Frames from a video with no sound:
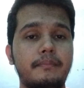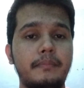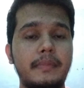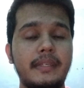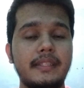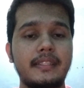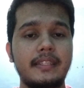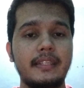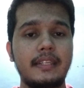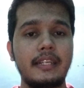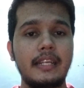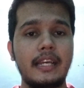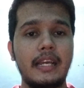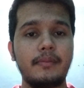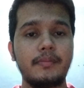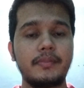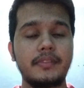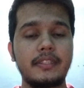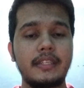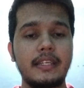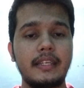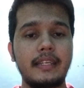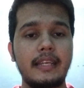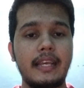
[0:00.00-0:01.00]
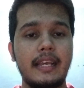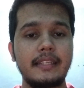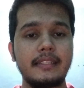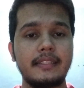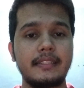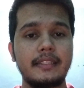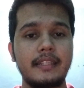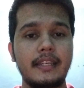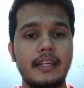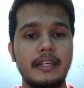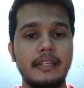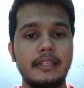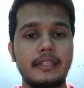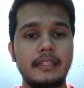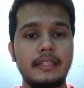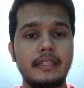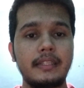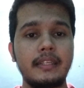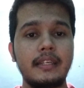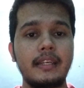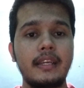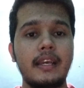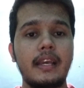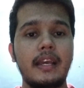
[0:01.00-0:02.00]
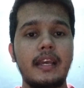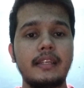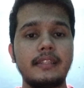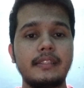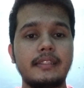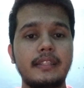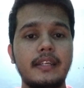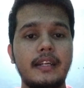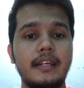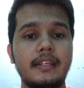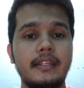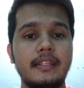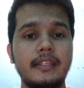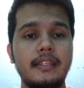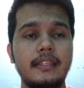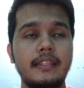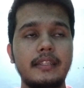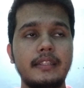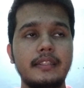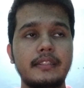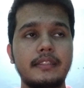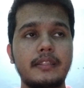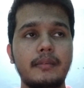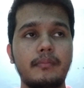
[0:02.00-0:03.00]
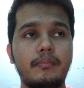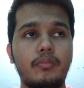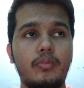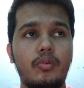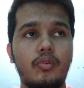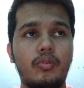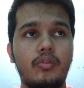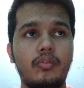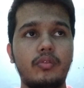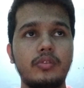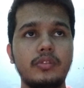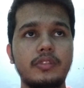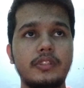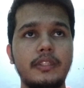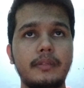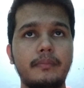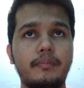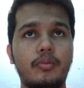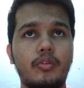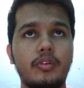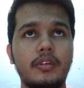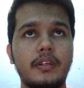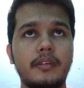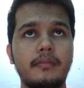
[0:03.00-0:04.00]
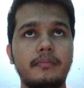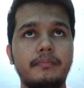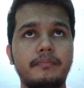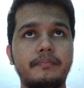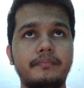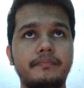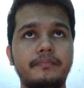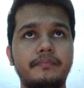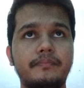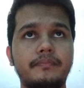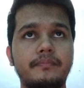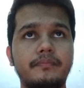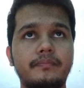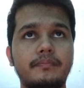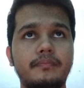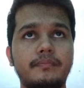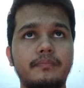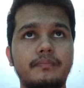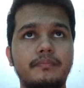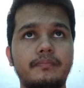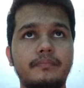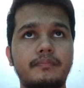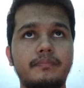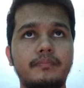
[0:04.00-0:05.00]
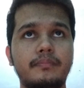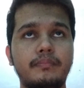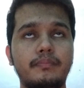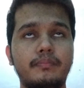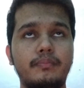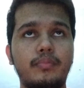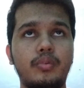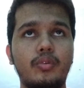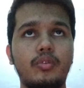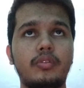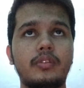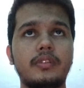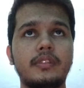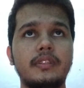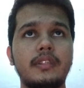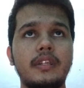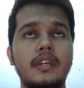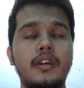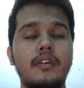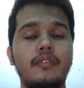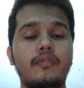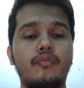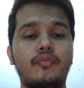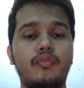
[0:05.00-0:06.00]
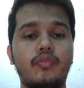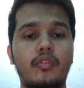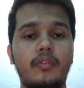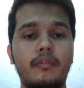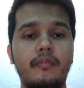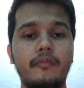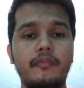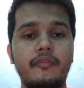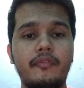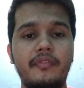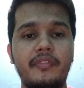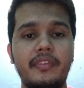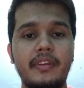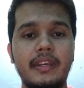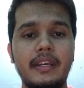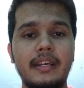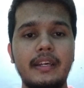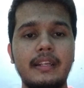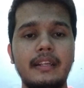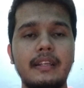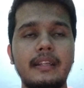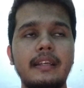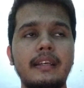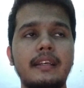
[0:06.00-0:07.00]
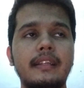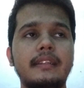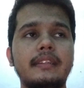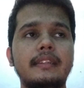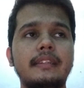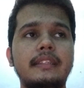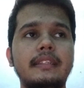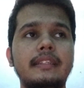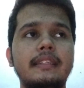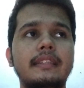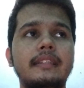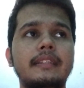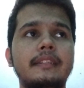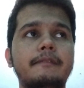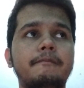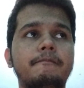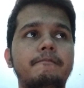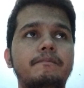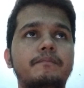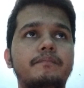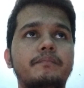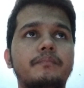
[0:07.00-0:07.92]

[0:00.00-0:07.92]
Basically I'm saying NCRT is the most important books from where the